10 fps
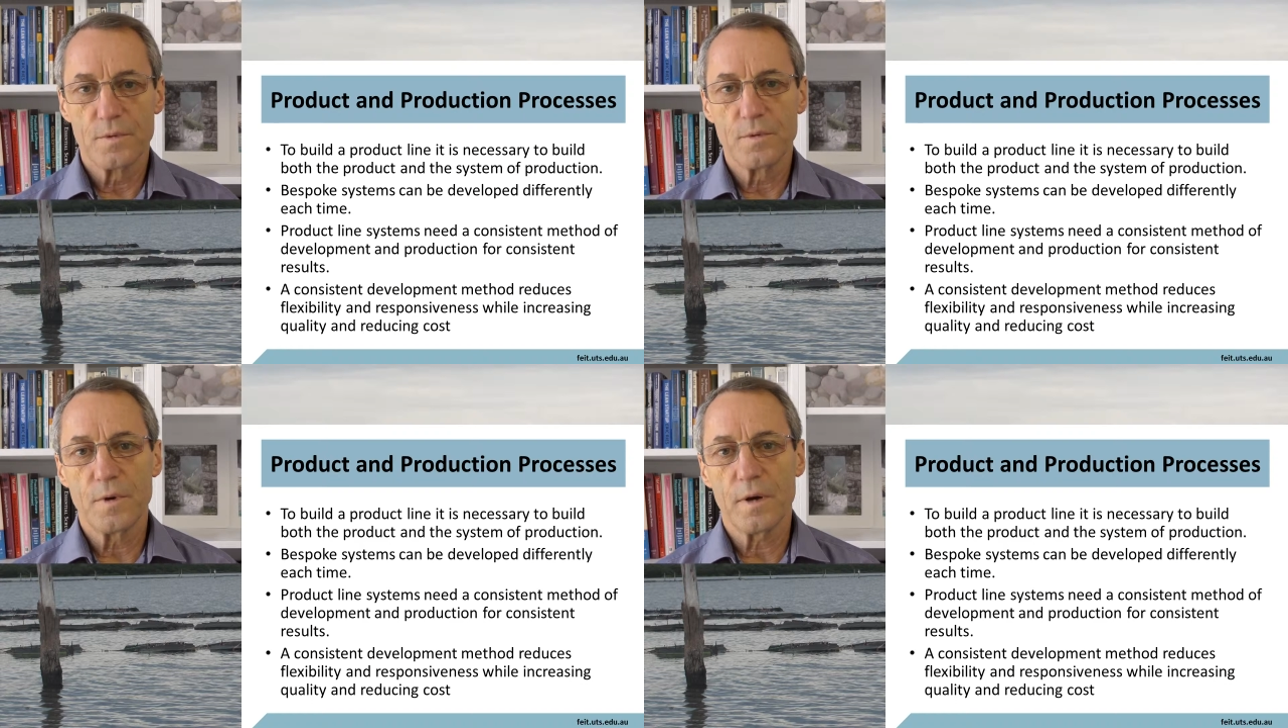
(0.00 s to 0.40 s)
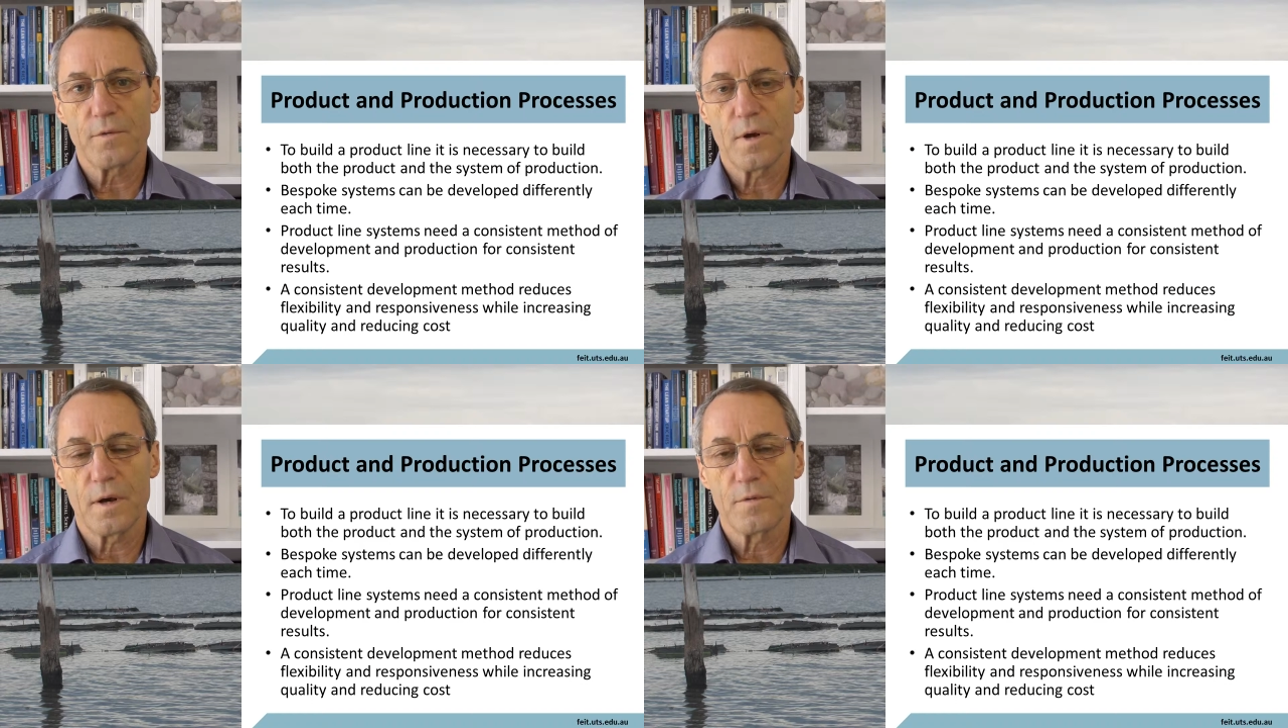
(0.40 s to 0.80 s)
you have
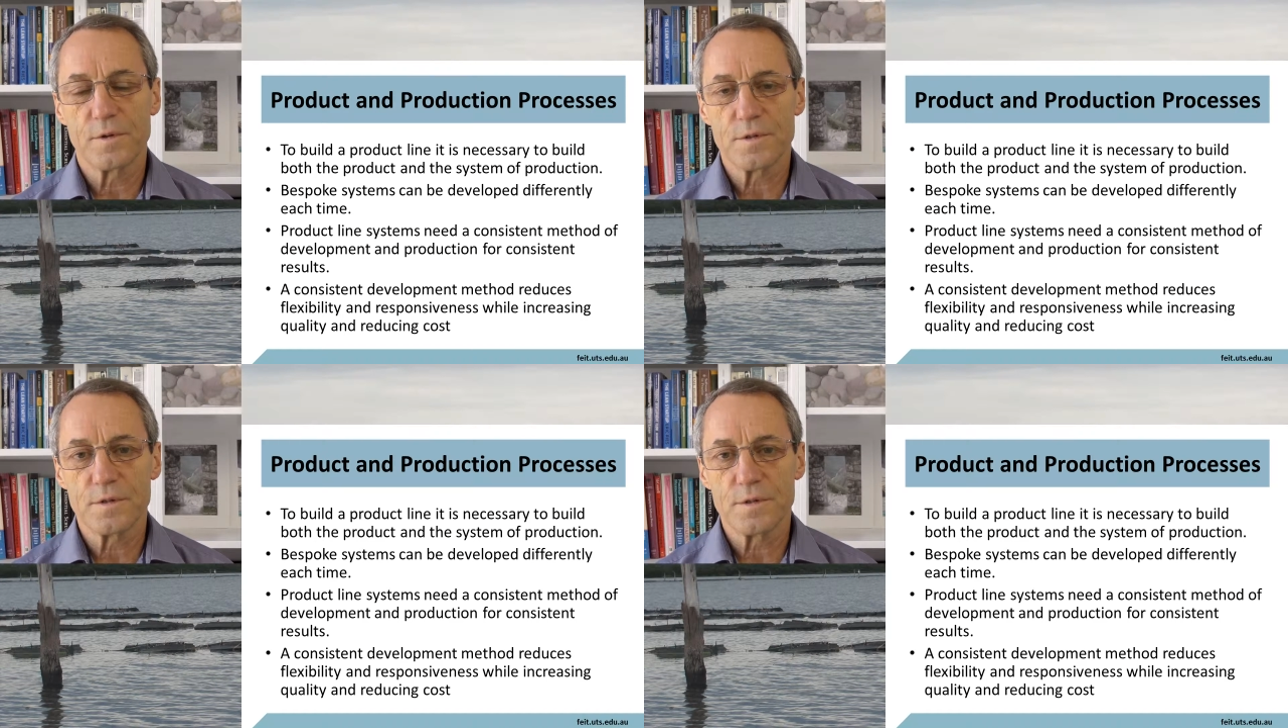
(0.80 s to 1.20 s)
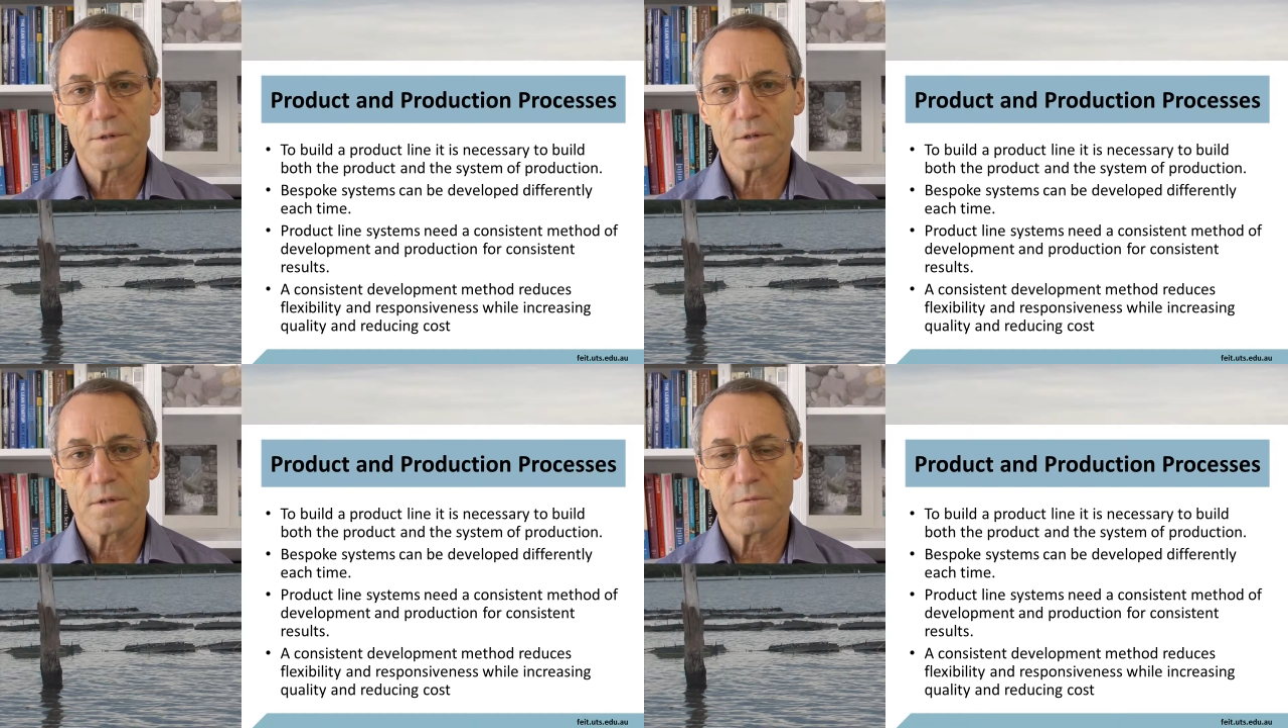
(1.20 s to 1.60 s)
to have this
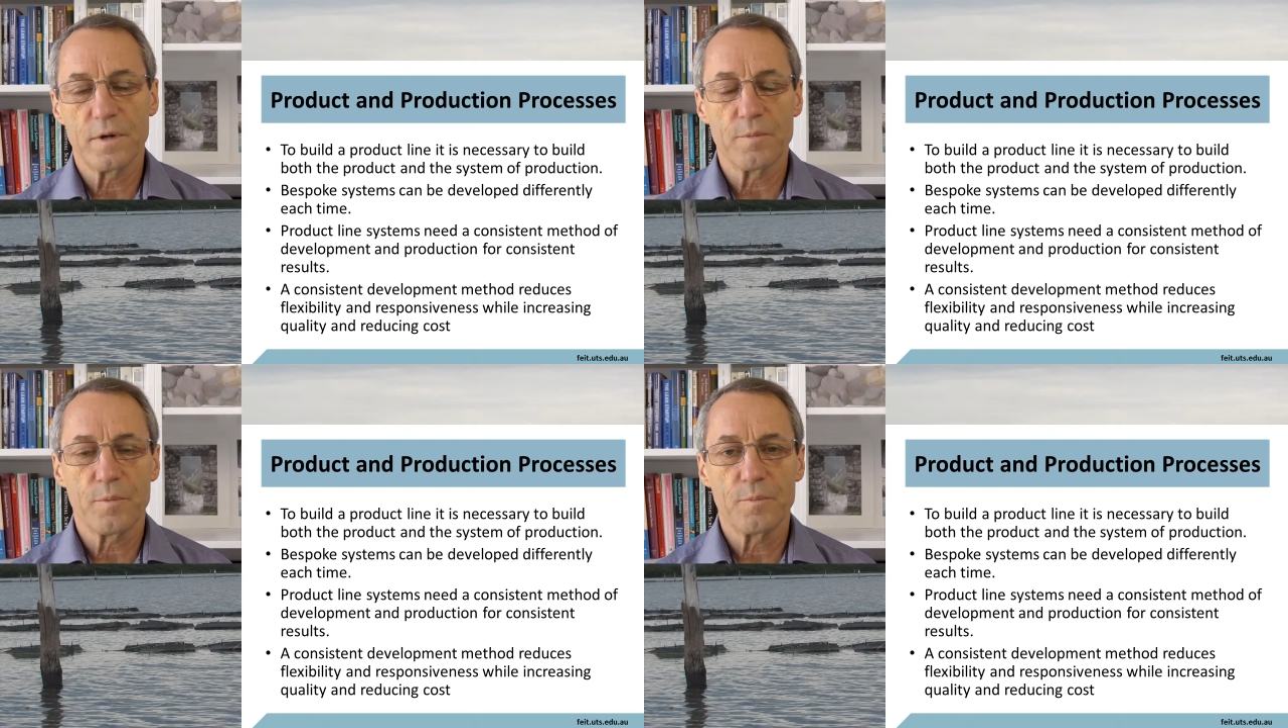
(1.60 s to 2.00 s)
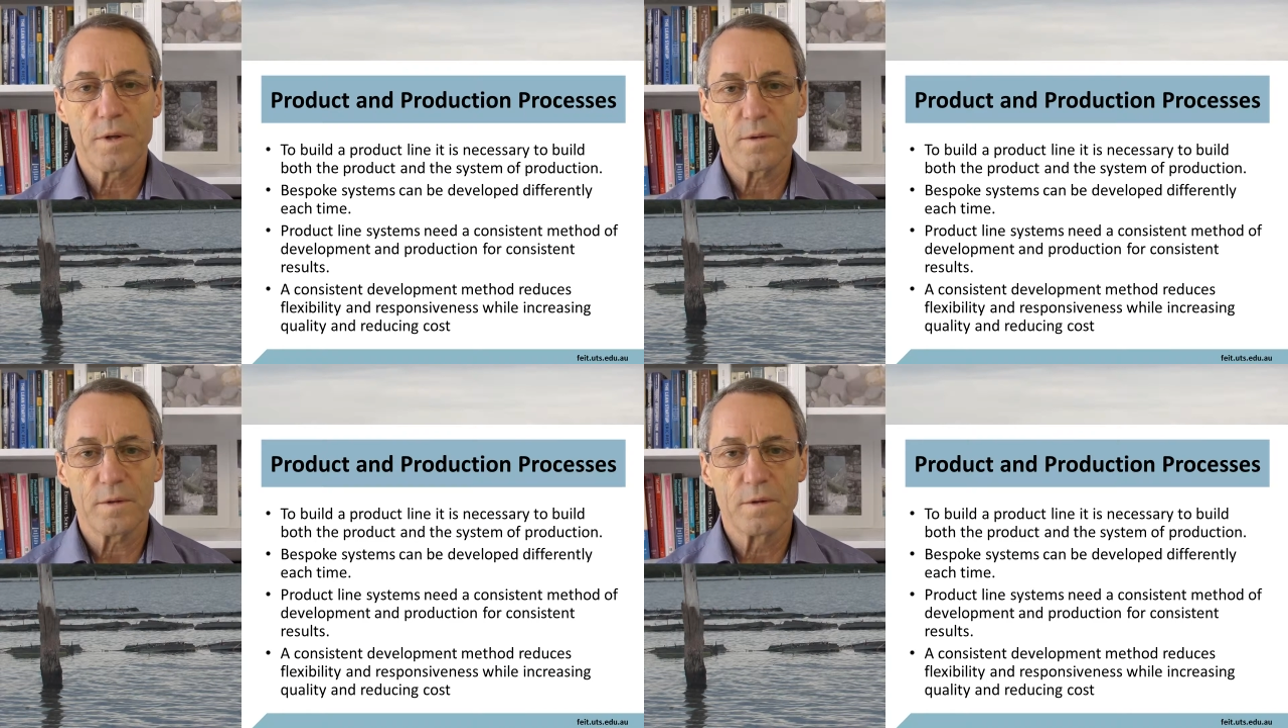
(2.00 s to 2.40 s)
consistent development
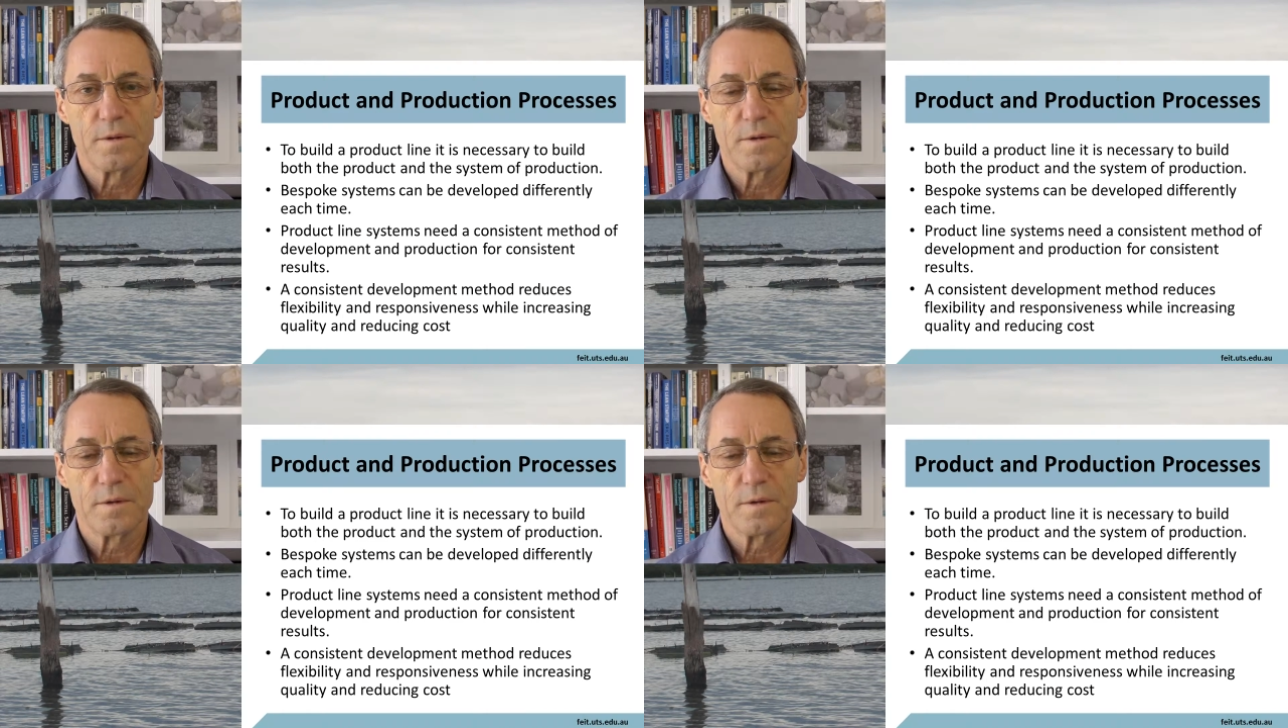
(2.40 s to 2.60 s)
method,